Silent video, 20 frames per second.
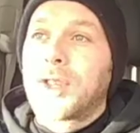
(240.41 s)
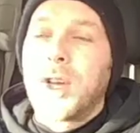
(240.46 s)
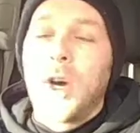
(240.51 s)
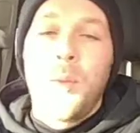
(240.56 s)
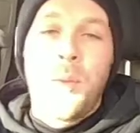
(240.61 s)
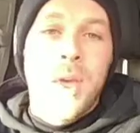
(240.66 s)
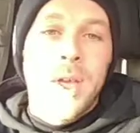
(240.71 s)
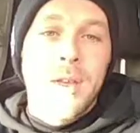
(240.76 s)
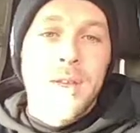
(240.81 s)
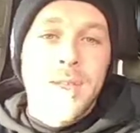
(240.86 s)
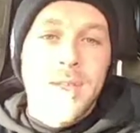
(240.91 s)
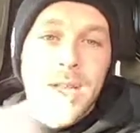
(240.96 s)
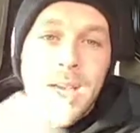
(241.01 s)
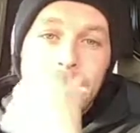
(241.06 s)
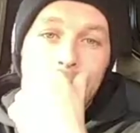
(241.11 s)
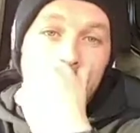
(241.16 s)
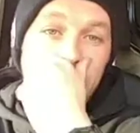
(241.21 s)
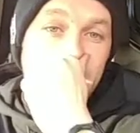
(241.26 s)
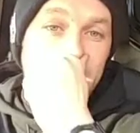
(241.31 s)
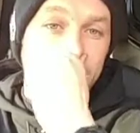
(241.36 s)
hope he can
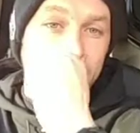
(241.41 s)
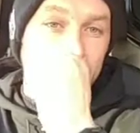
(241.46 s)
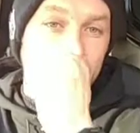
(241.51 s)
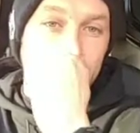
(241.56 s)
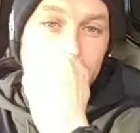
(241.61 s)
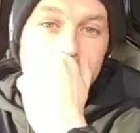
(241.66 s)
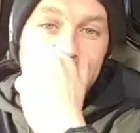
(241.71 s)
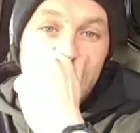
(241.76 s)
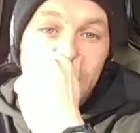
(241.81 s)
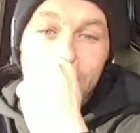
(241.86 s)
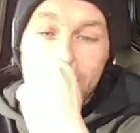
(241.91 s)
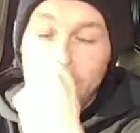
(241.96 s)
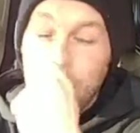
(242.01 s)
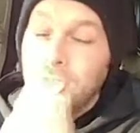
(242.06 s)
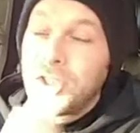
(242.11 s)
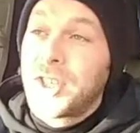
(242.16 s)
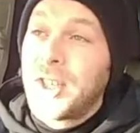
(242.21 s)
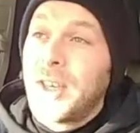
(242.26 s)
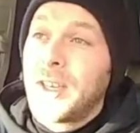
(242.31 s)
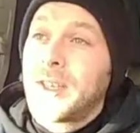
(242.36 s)
stay fit and do himself
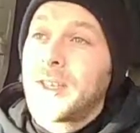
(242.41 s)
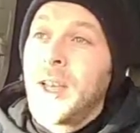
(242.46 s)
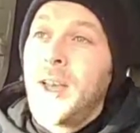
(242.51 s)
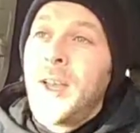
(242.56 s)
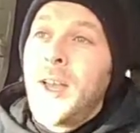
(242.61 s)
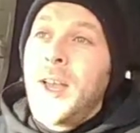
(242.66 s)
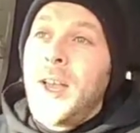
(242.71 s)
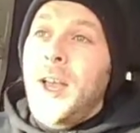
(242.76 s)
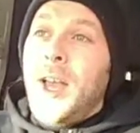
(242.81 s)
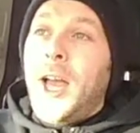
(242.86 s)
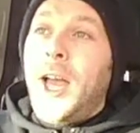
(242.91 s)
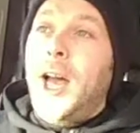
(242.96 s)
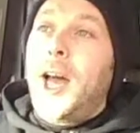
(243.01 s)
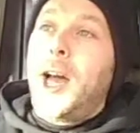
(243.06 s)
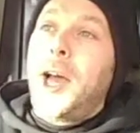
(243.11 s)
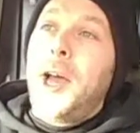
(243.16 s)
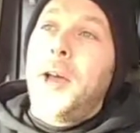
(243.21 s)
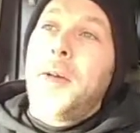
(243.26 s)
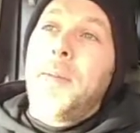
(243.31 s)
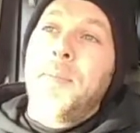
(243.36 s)
justice.
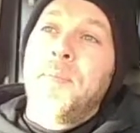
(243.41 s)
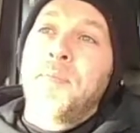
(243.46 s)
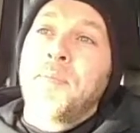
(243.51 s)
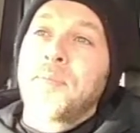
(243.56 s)
I'm